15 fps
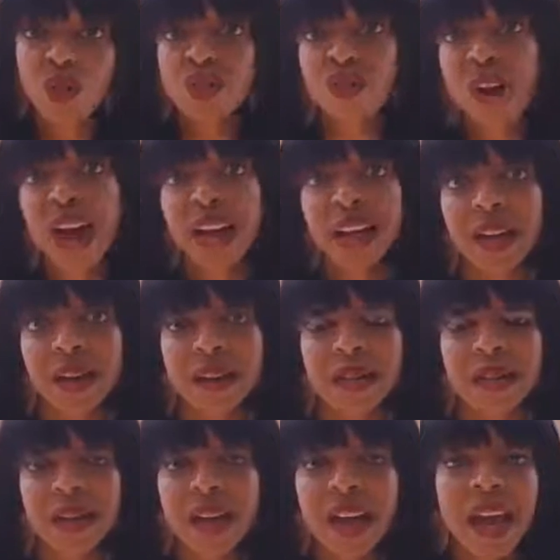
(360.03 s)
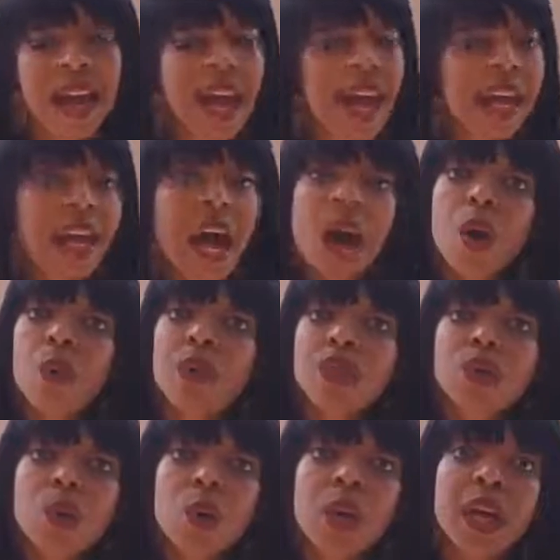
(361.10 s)
on Fridays. Hey, how are we
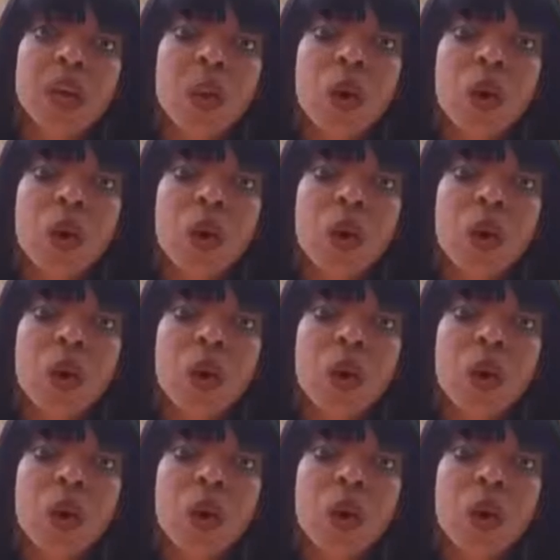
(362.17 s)
doing